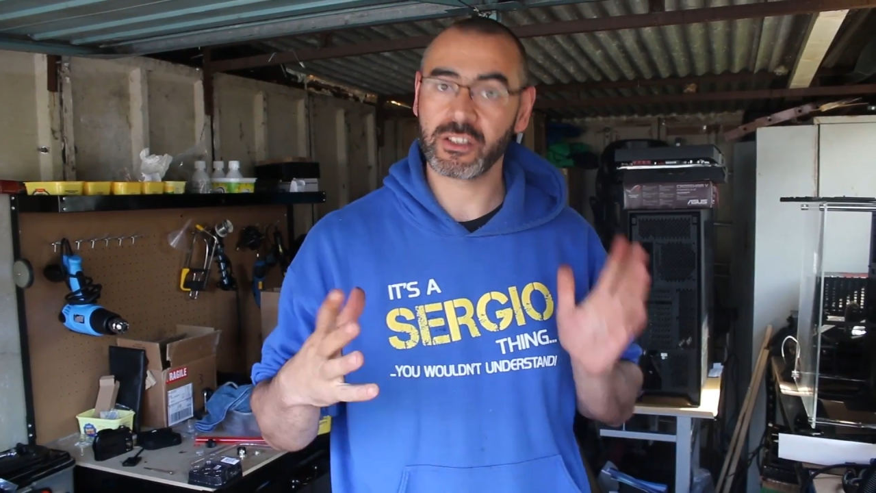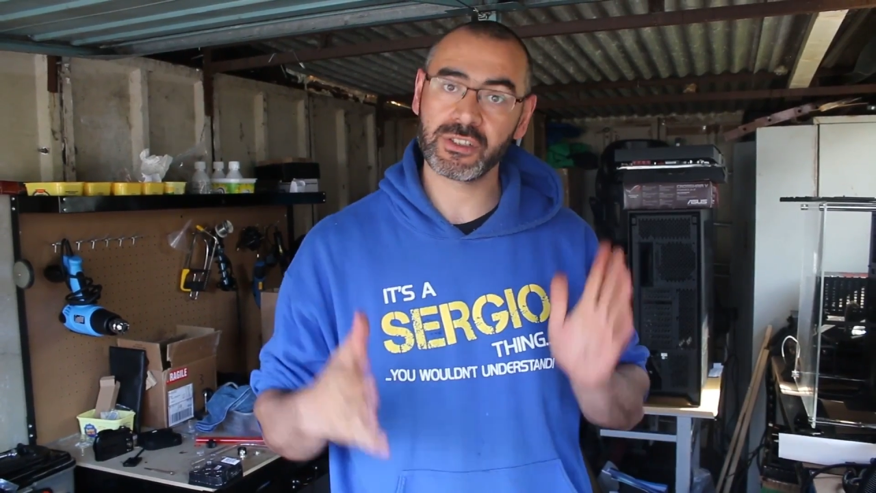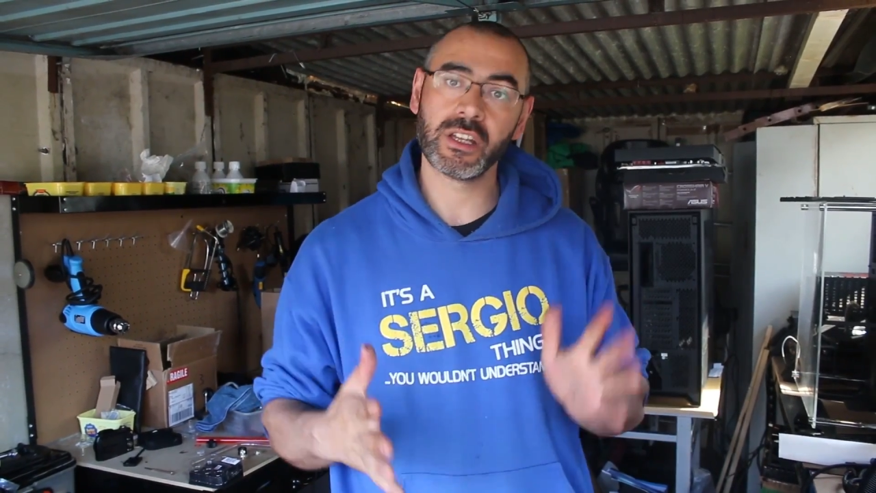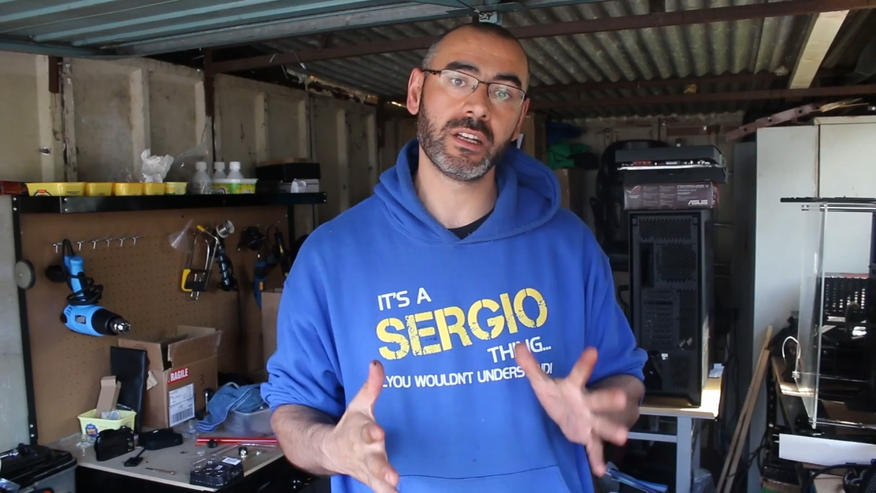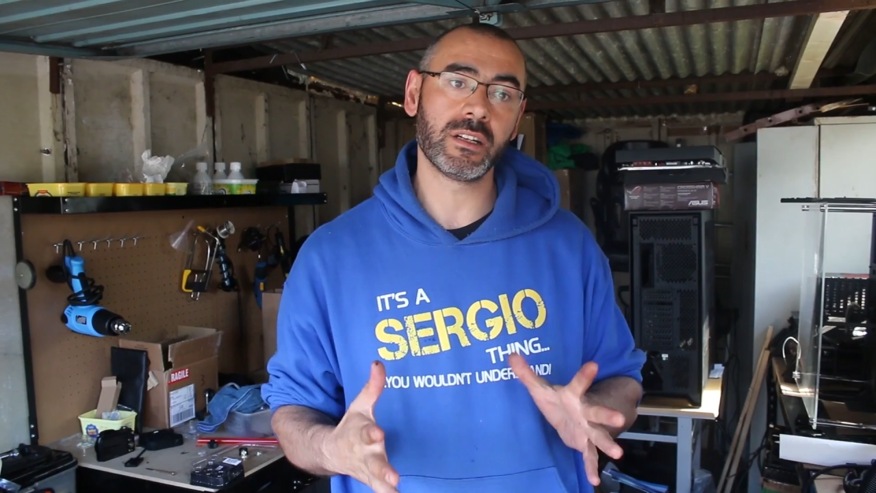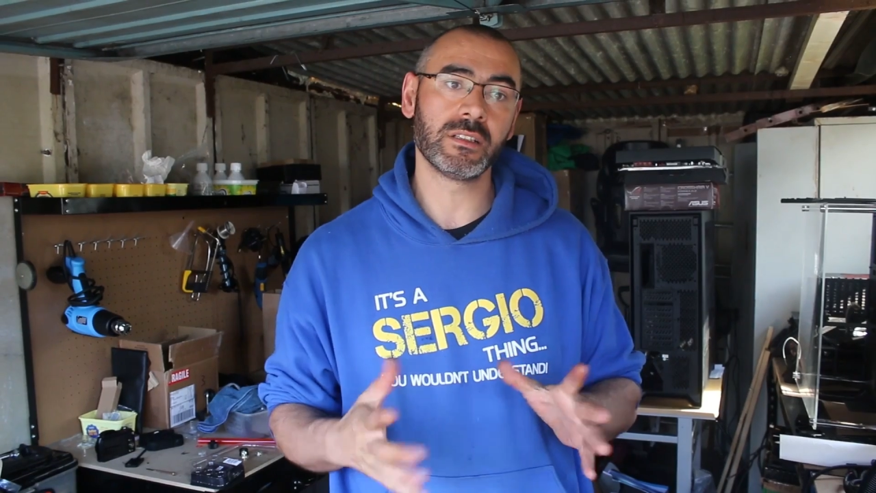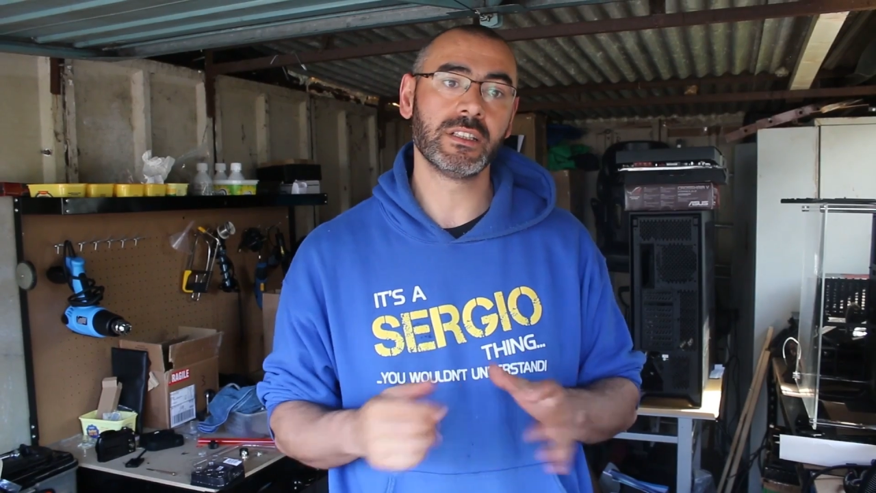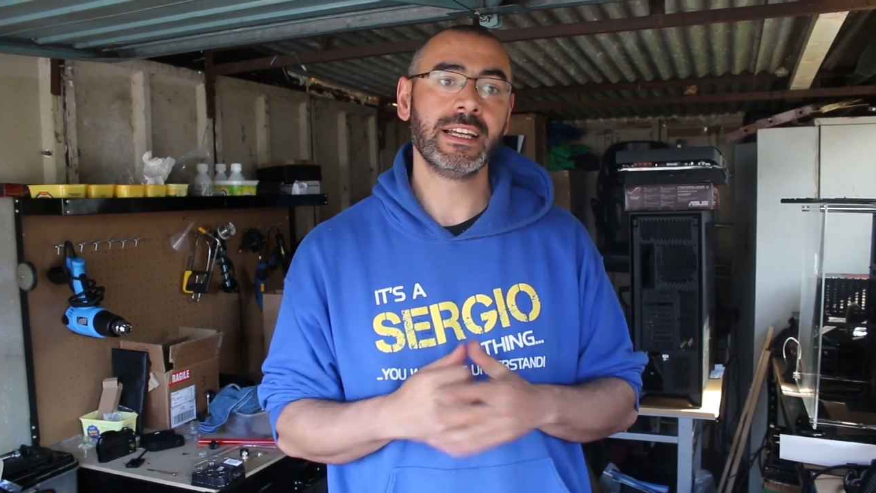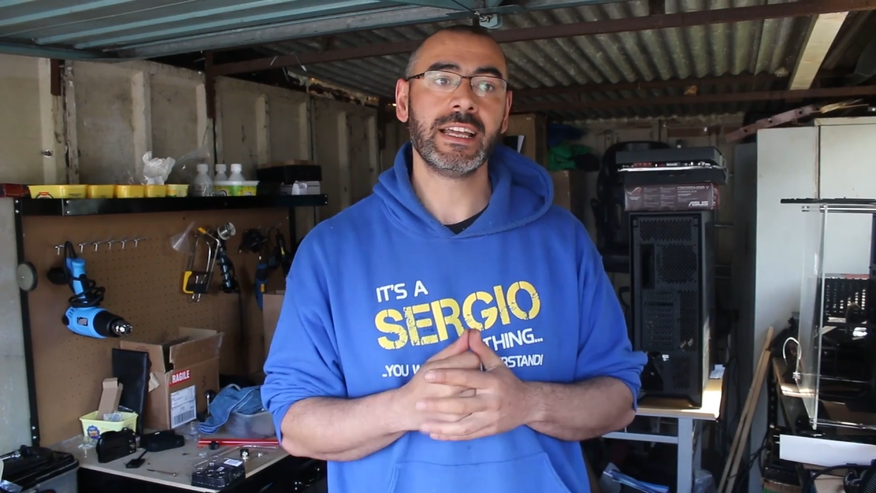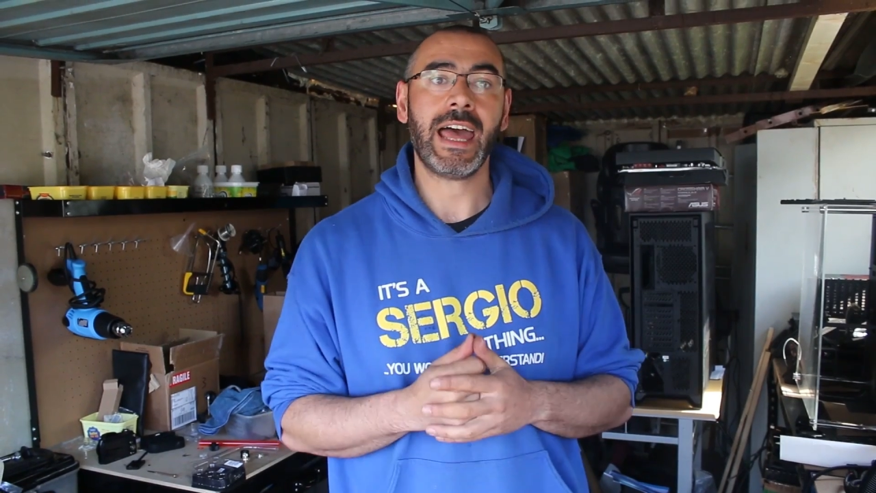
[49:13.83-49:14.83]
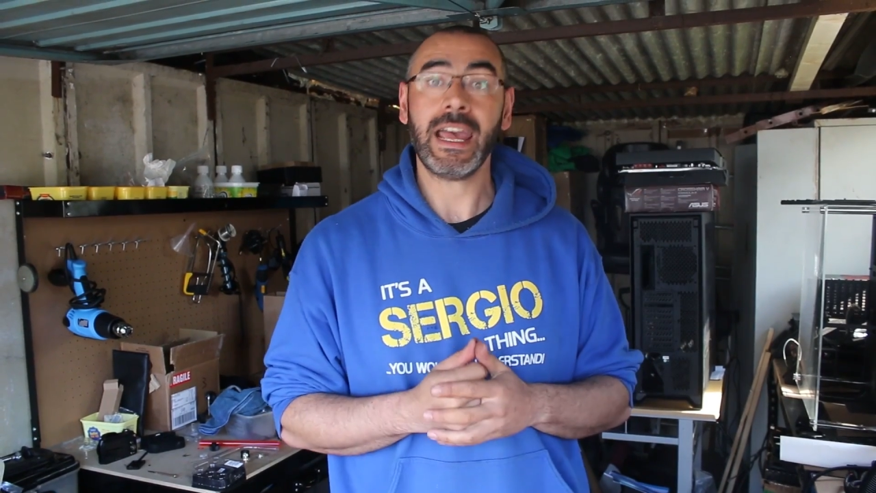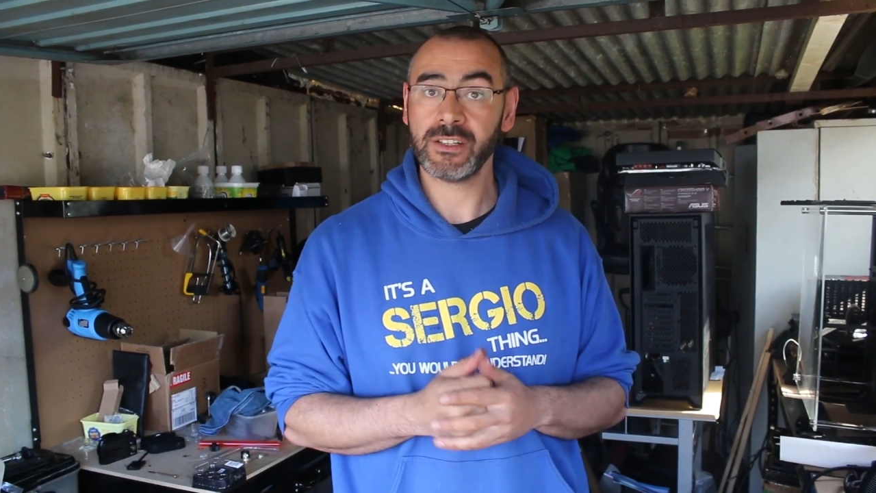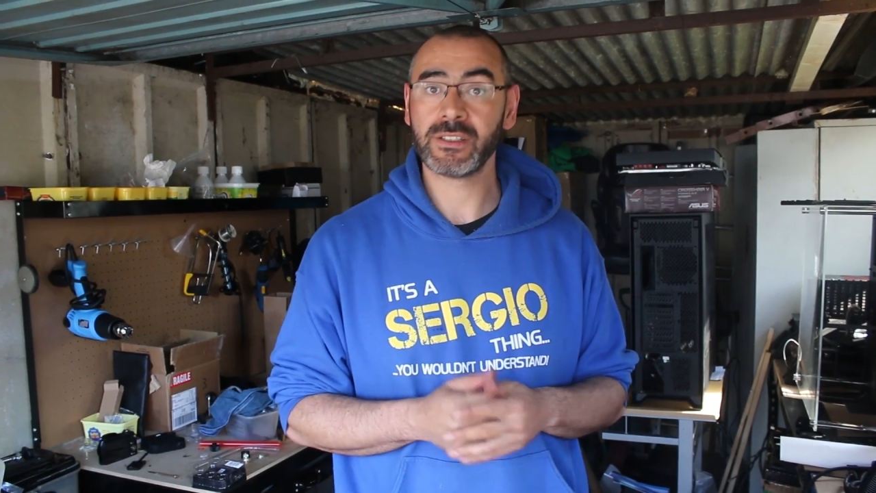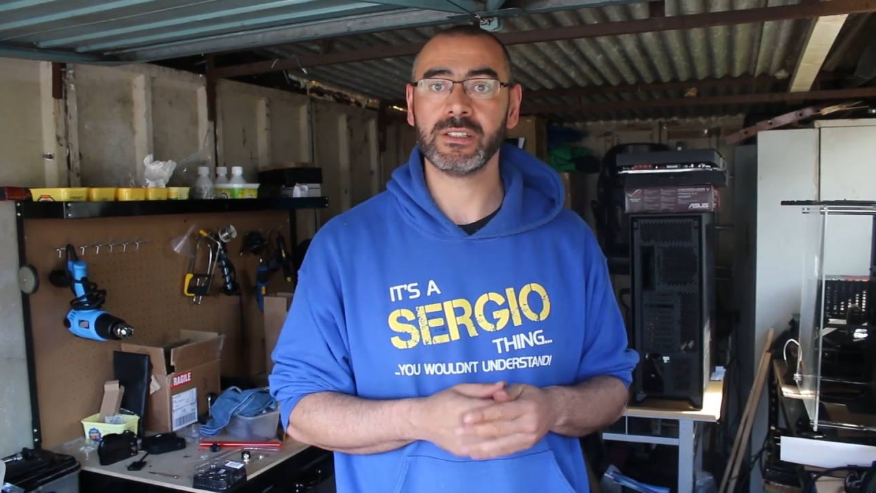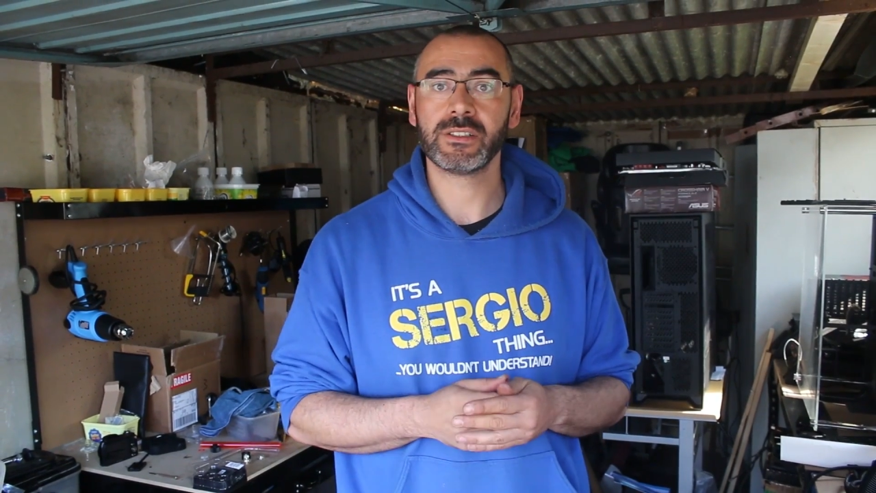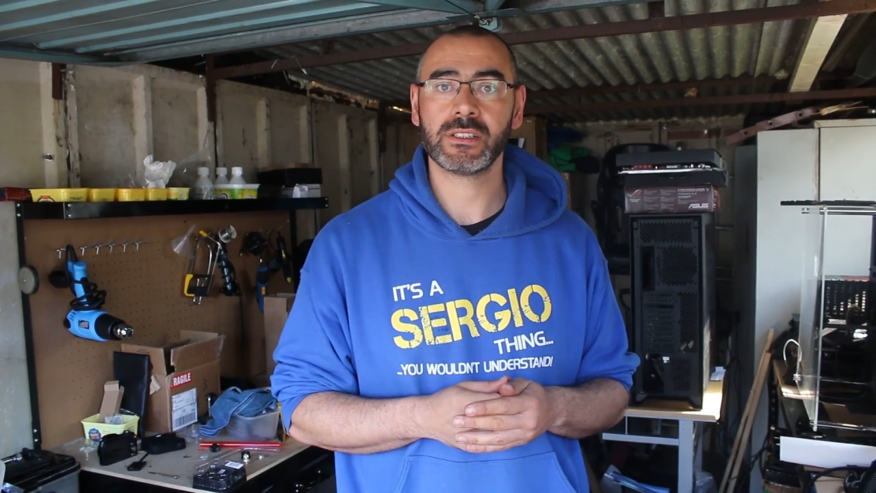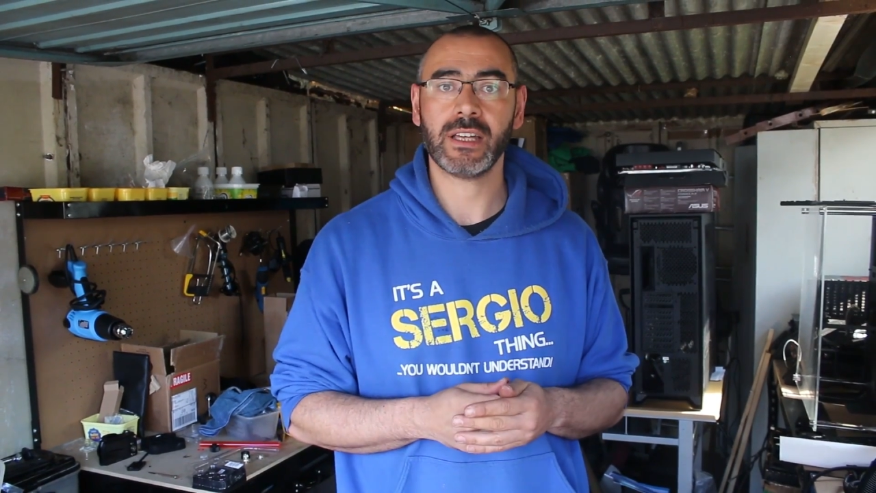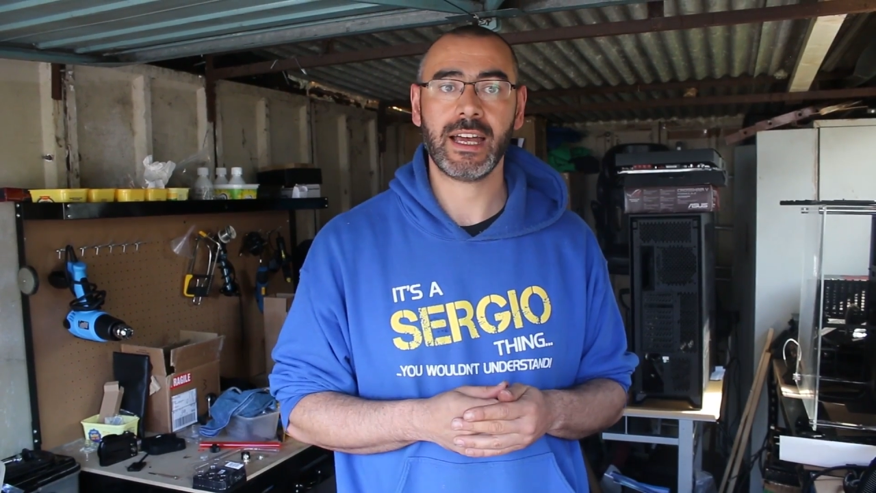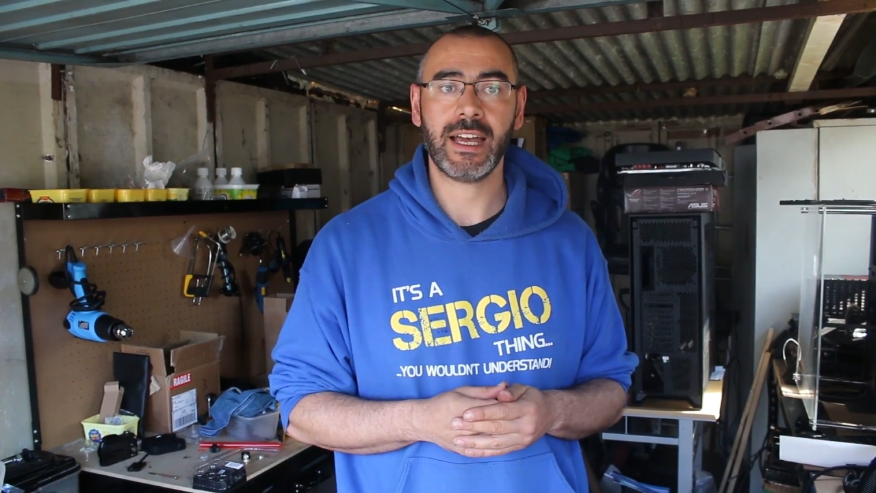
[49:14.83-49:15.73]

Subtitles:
external Asus